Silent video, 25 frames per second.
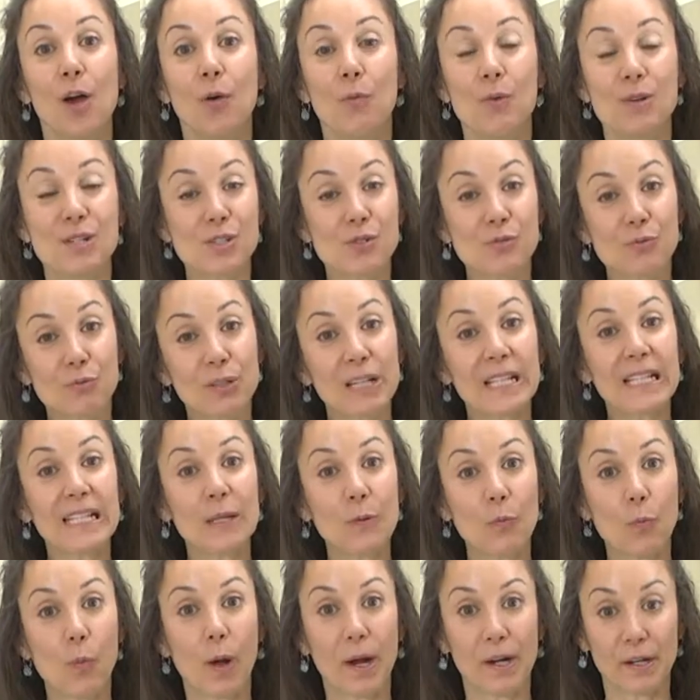which is
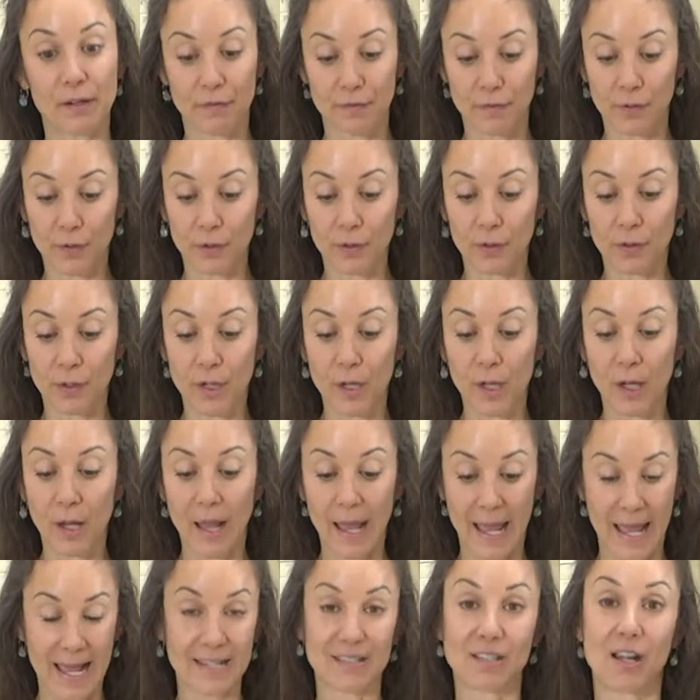really wonderful
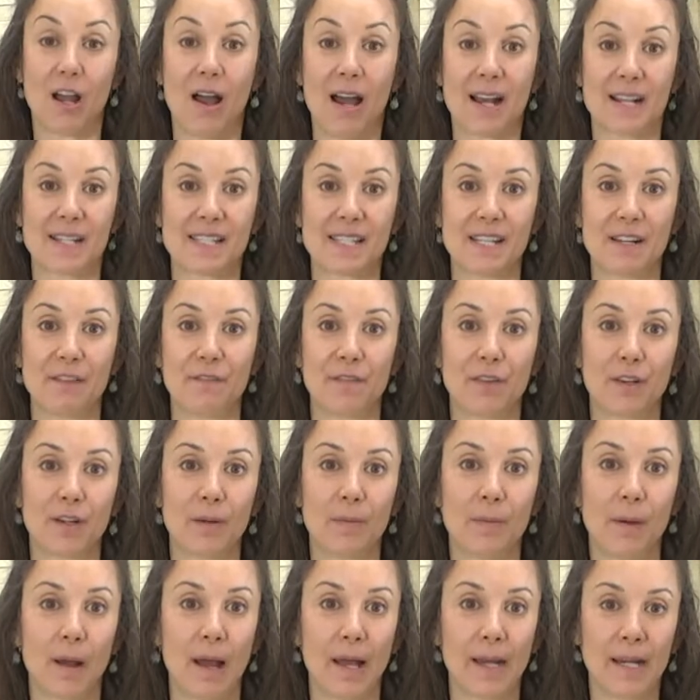antioxidant for
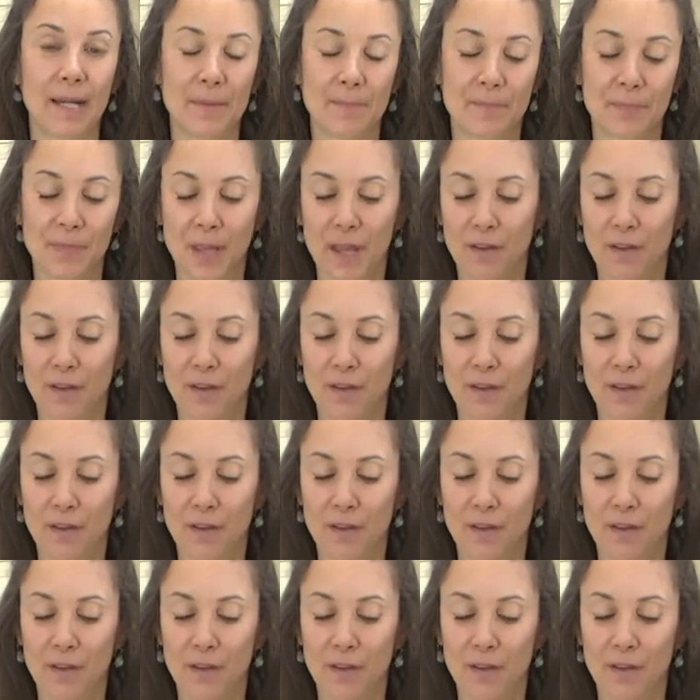your body.